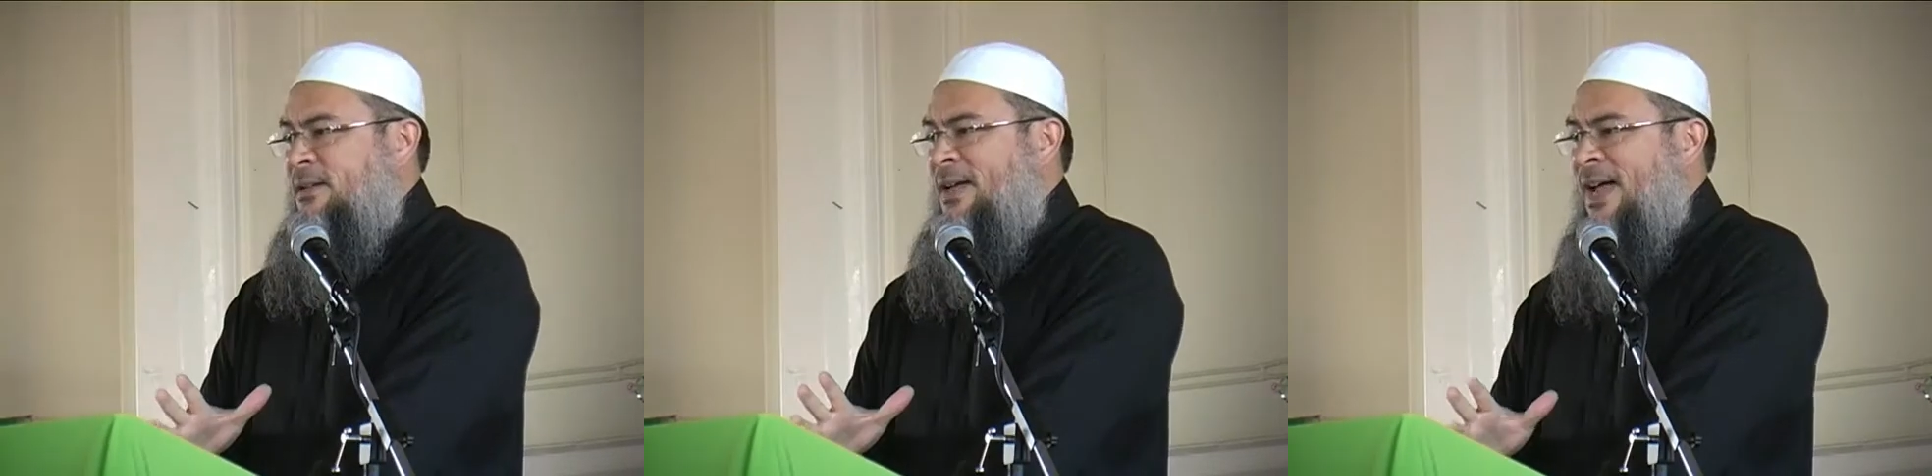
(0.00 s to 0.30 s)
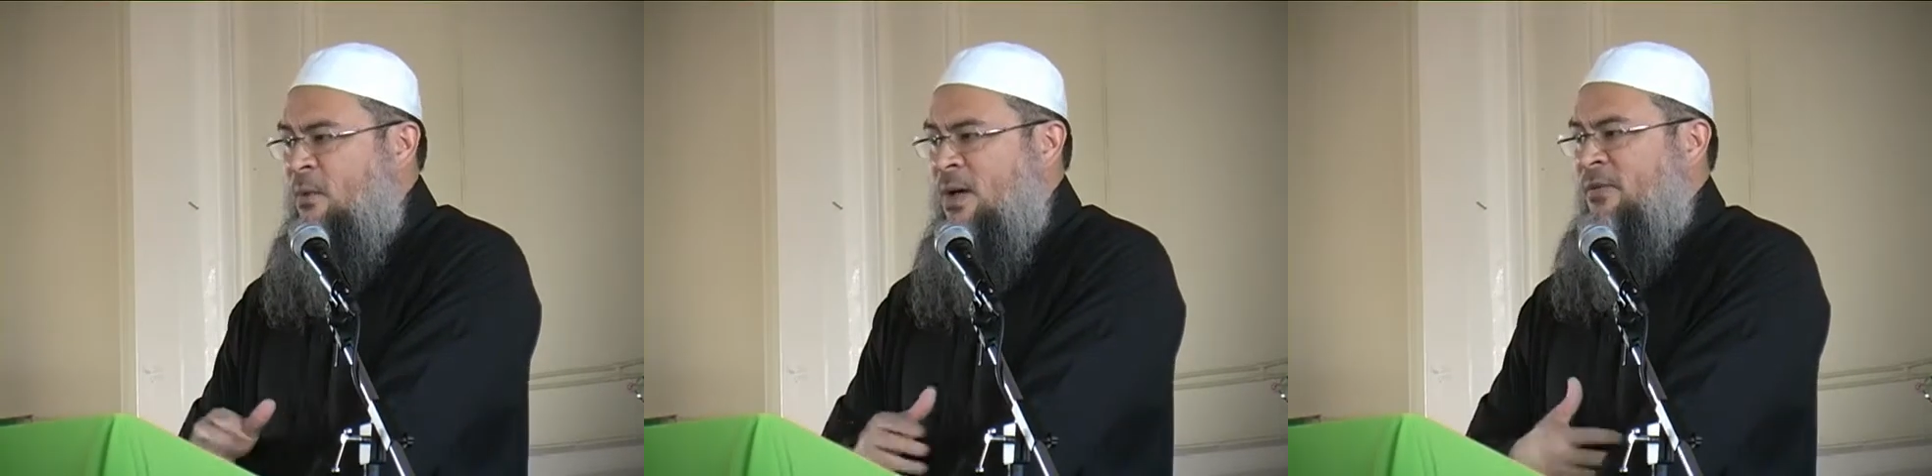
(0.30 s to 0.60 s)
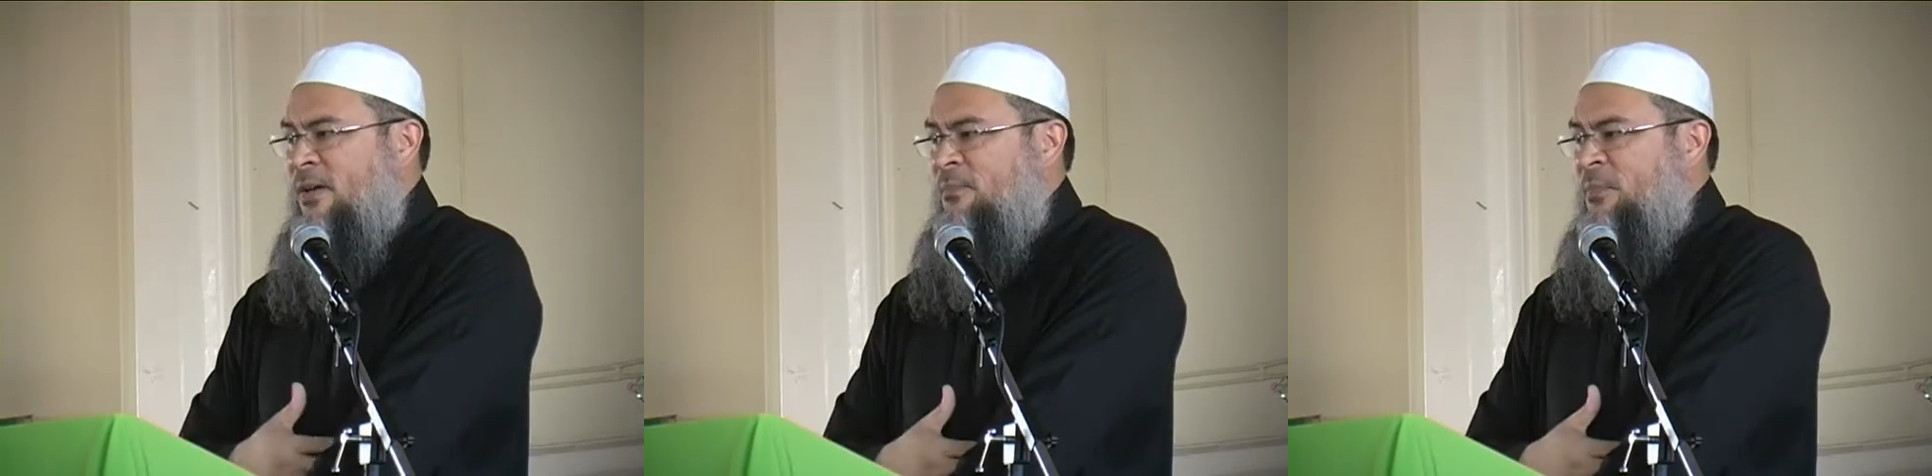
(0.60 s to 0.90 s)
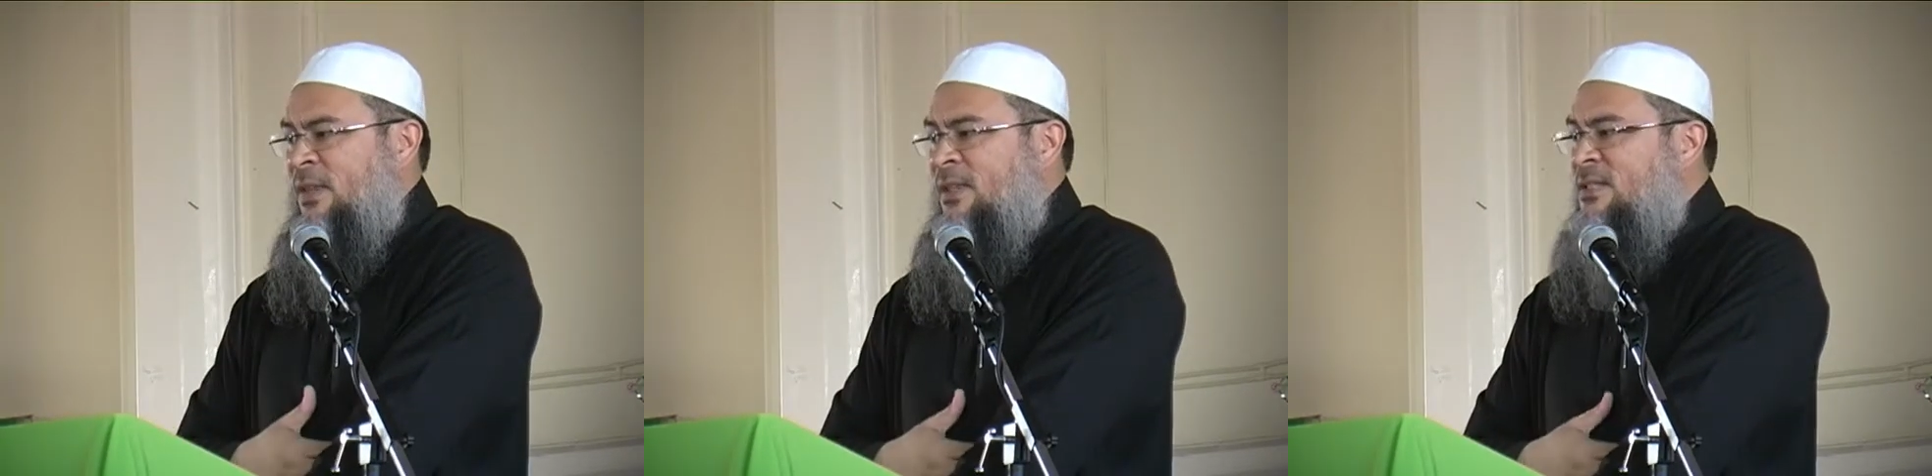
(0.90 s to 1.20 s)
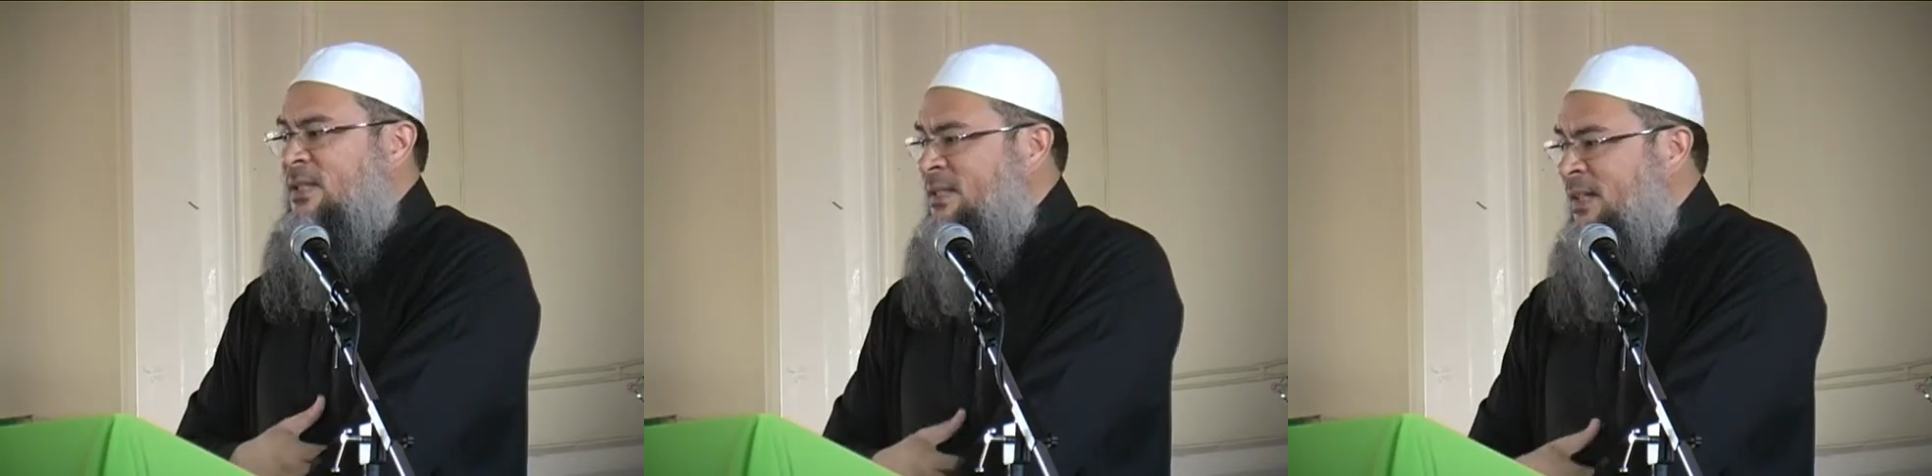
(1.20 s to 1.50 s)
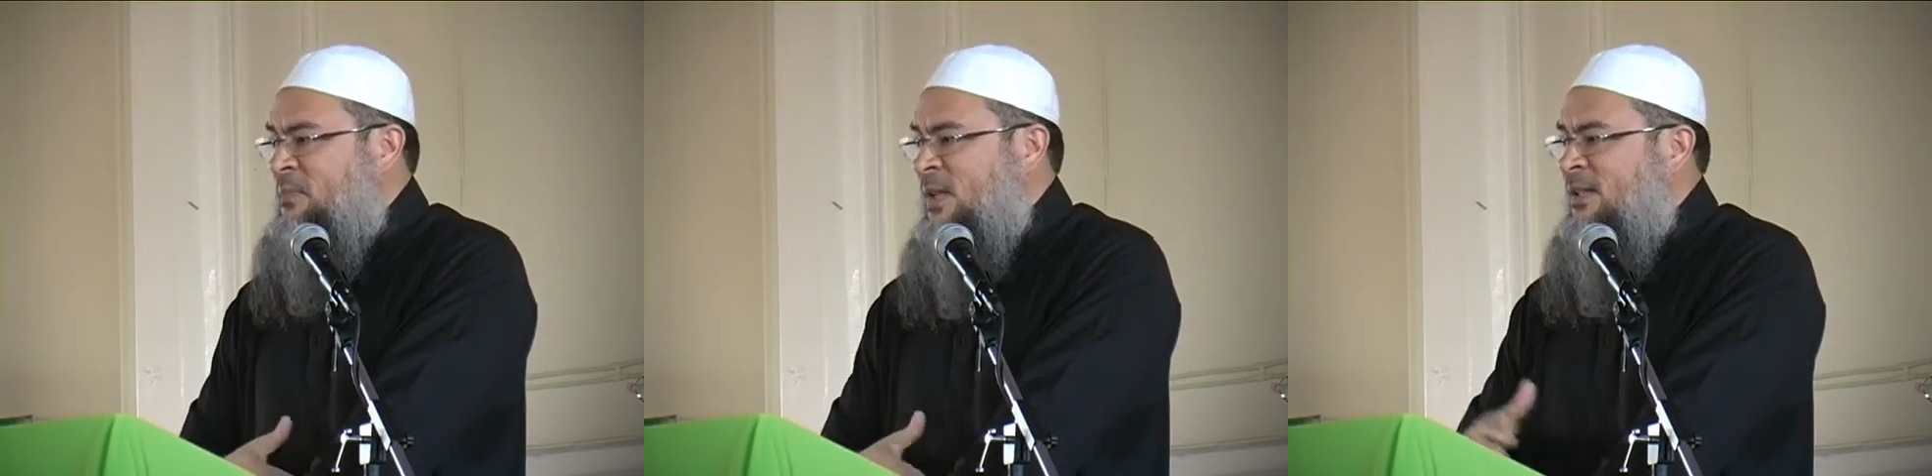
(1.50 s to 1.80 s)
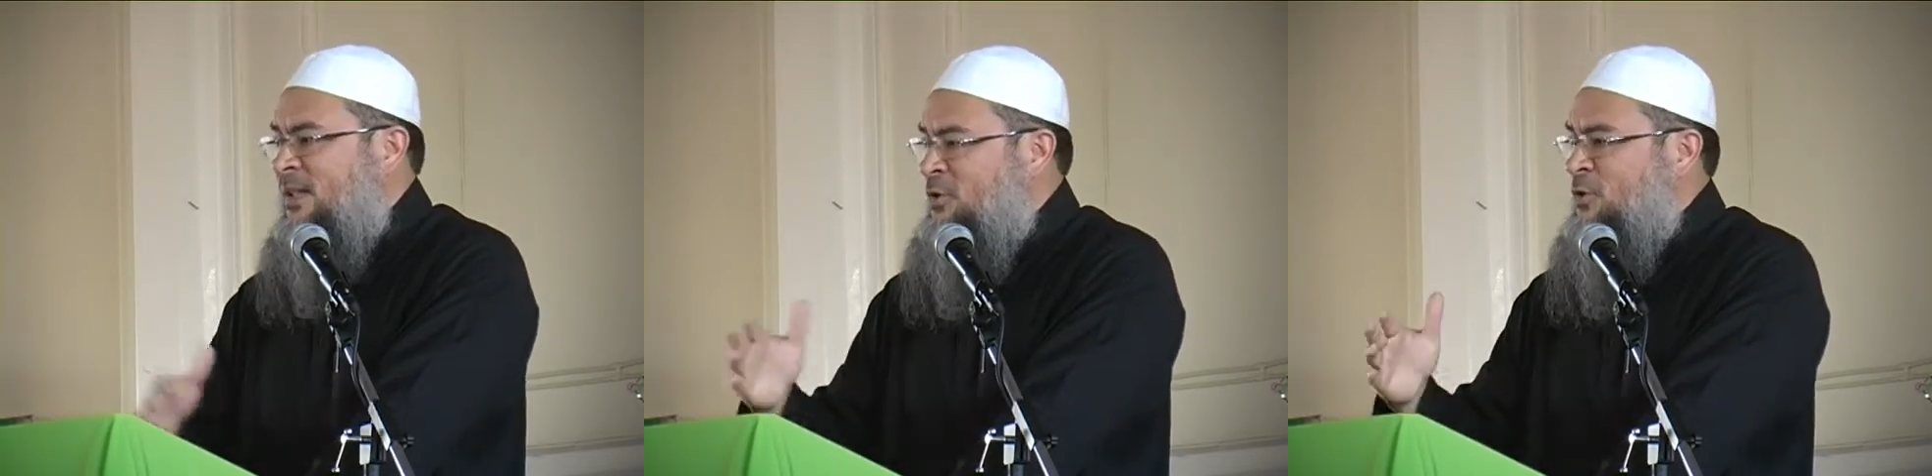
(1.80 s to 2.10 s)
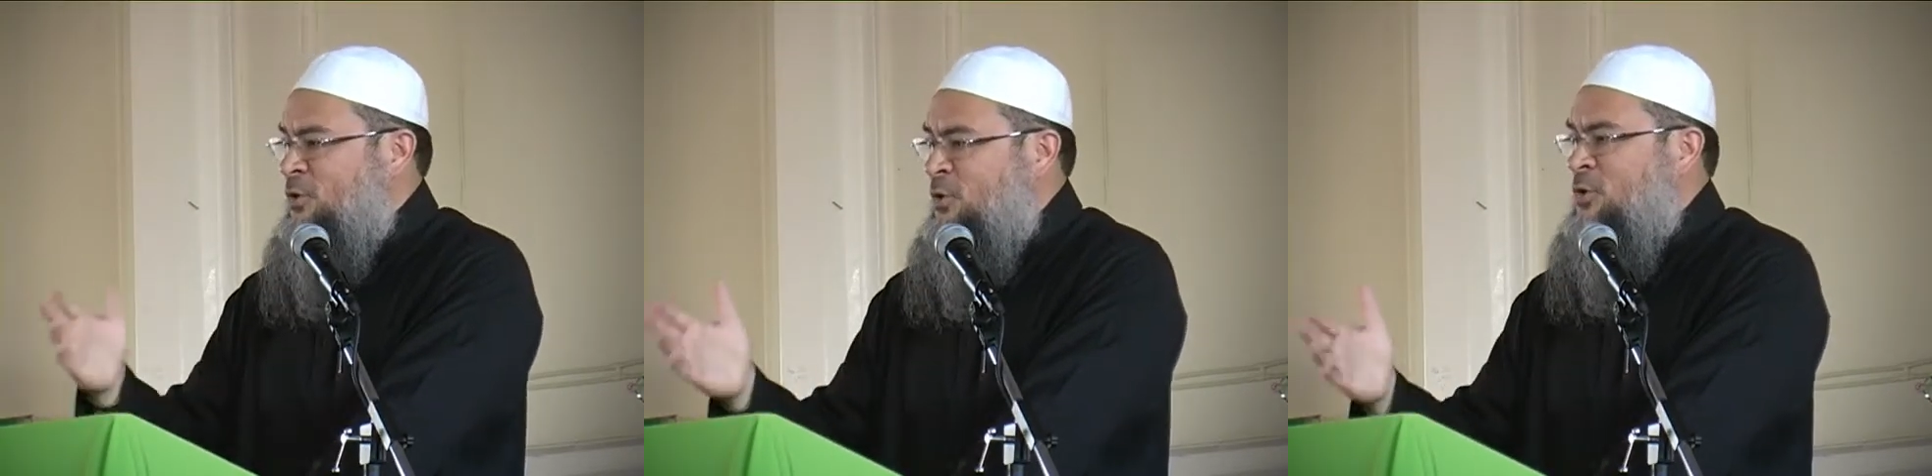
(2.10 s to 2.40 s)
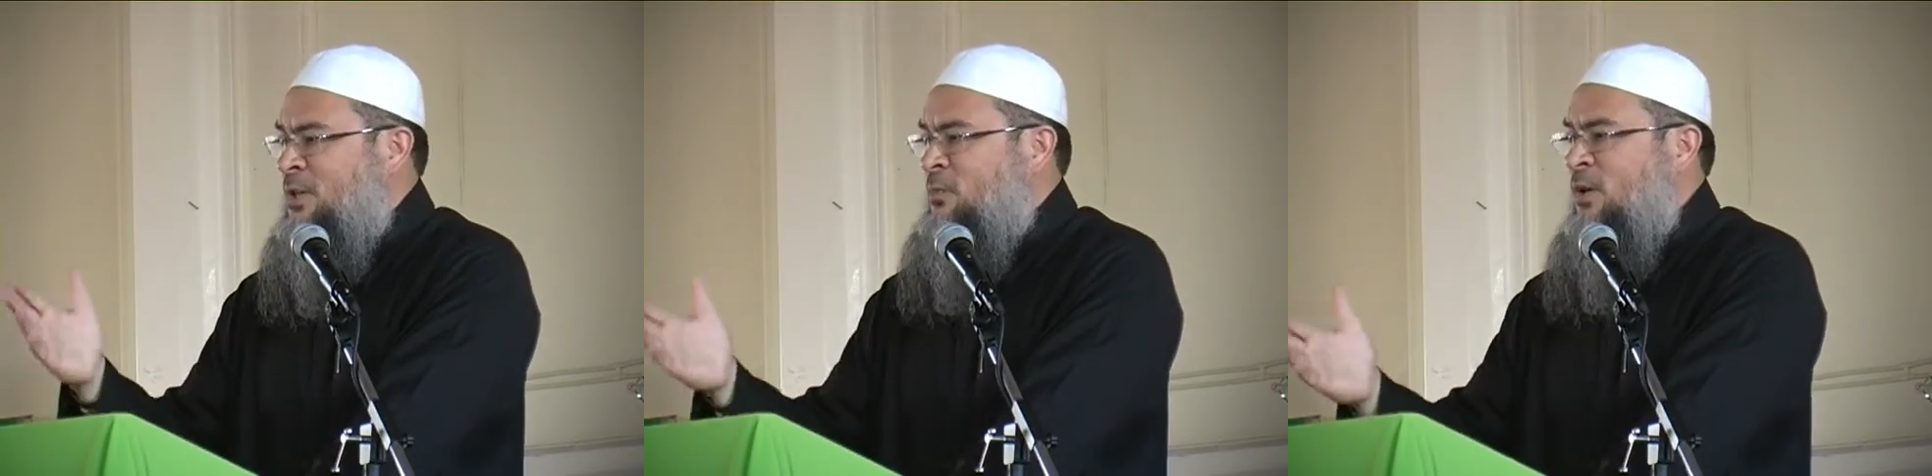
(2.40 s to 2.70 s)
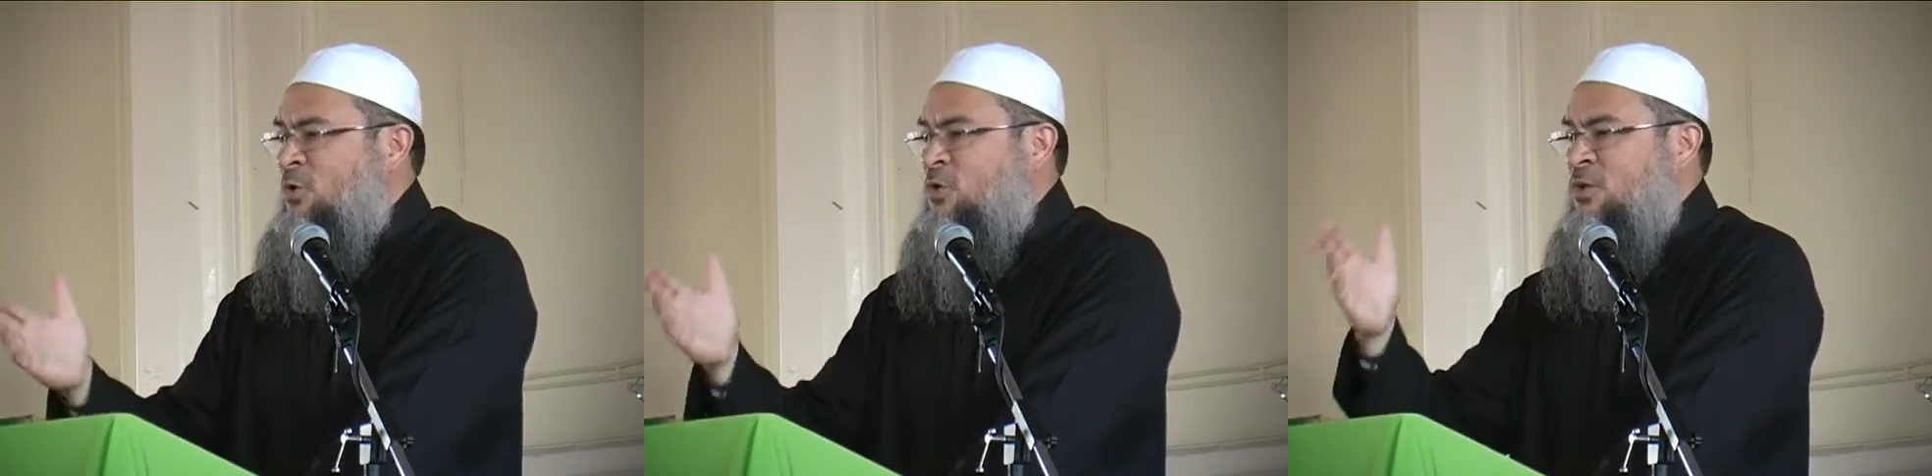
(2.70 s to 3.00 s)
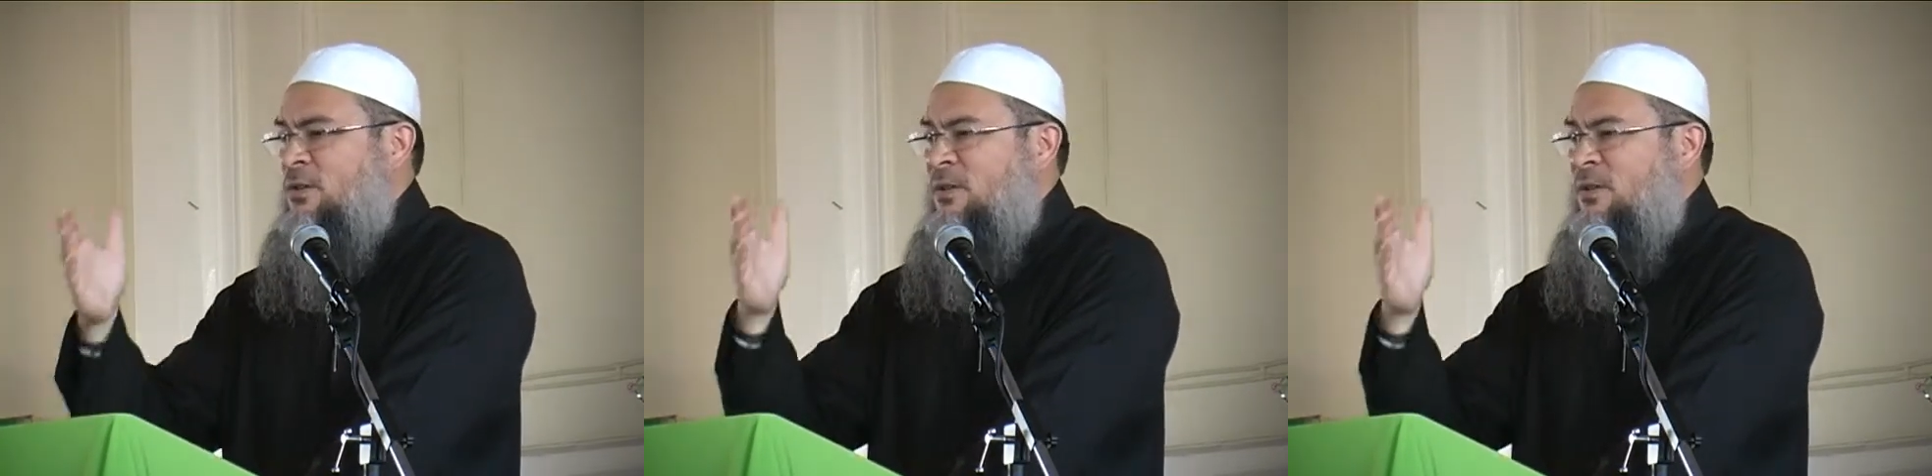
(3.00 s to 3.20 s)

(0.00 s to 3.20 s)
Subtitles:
However, this does not mean that you choose someone who's